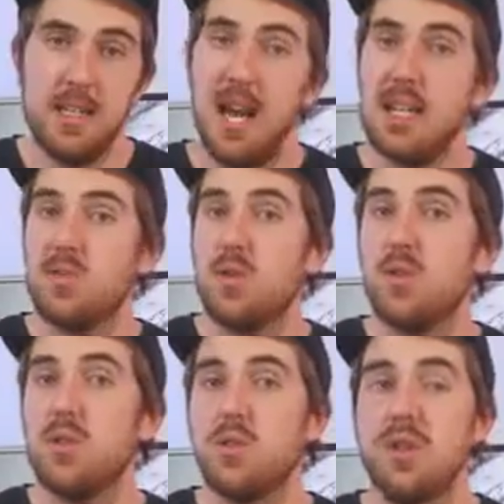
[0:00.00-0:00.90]
Now, as
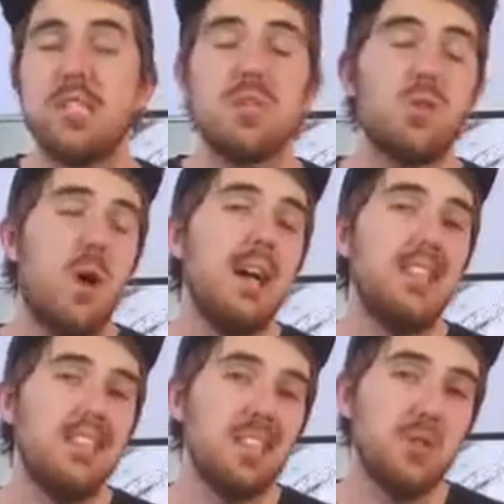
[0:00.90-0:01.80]
for the reason why
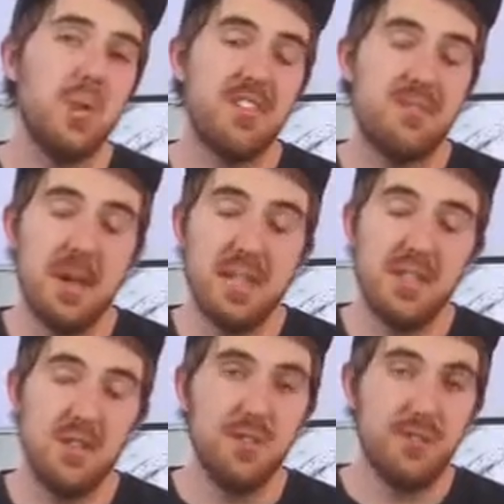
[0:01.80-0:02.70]
this is one of my
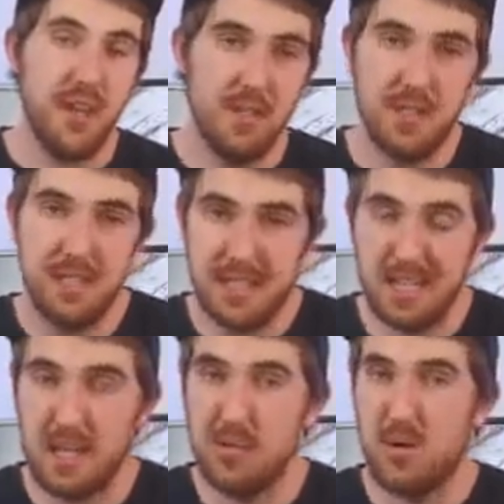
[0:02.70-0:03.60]
new favorite
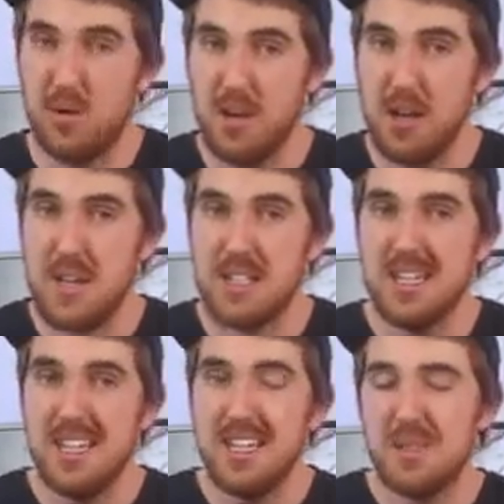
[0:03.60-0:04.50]
tech
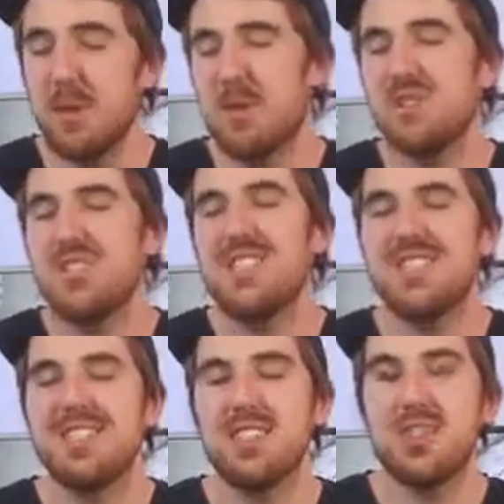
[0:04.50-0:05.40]
products, it's because it's
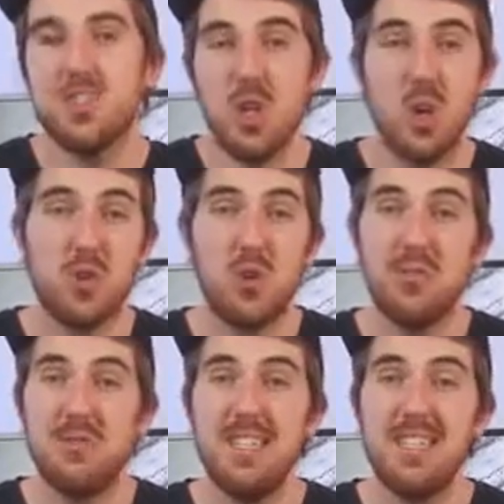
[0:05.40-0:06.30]
just so
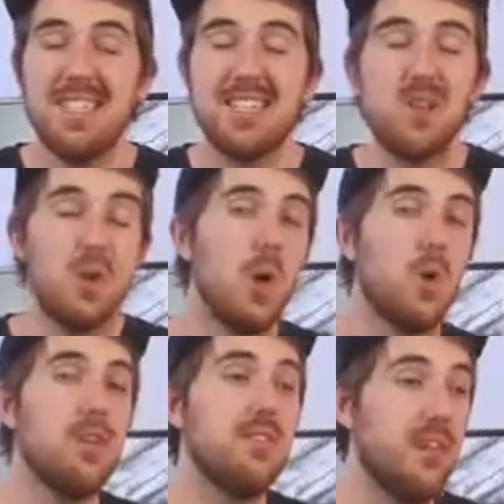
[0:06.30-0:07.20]
convenient, not
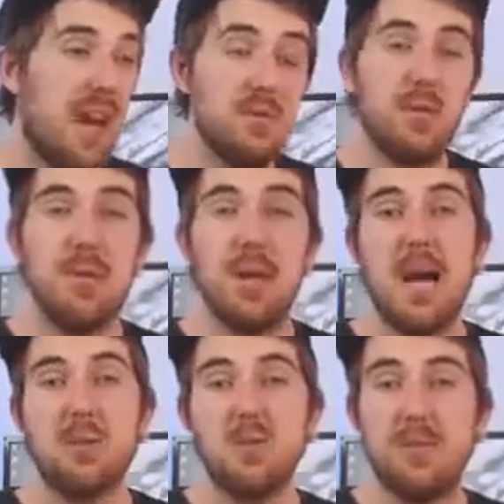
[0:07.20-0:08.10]
only for helping me
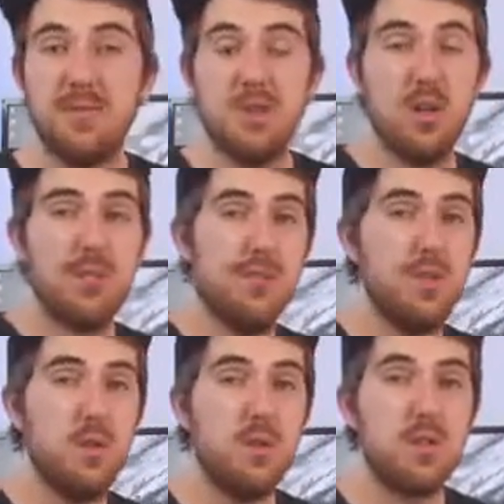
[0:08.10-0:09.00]
out with
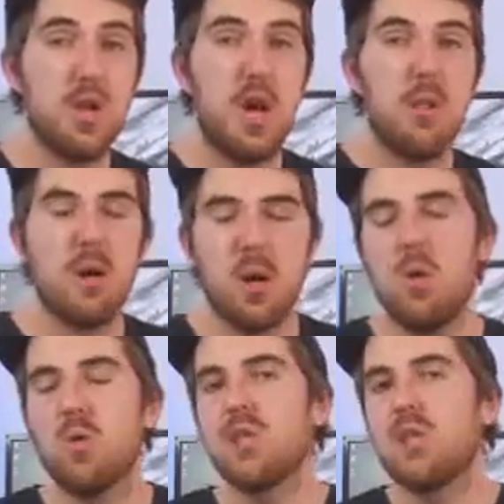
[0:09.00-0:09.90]
reviews, but
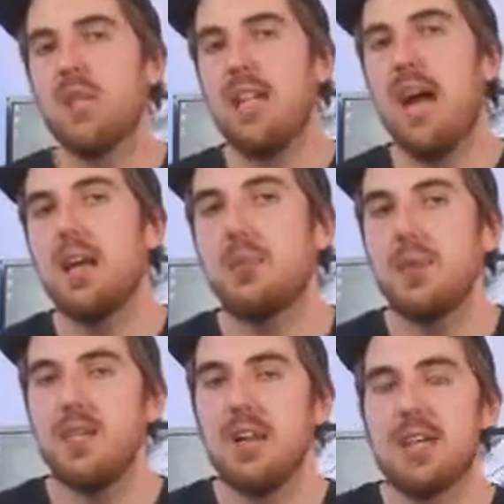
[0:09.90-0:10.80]
also allowing
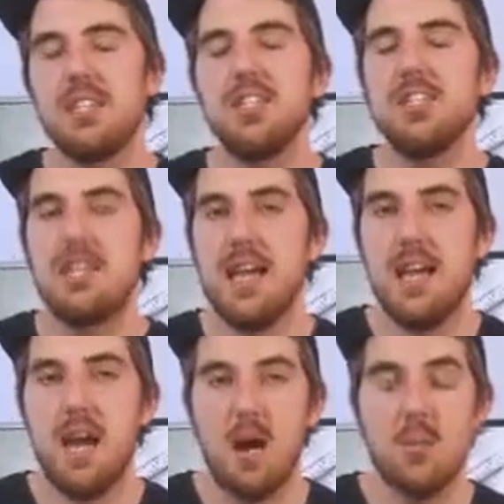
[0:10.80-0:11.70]
me to actually
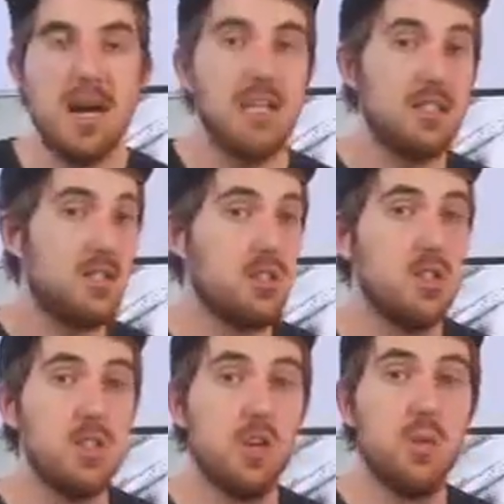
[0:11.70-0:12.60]
stand up and
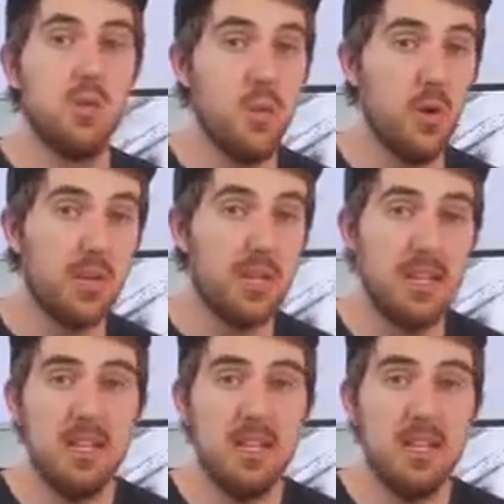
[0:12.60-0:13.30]
still work.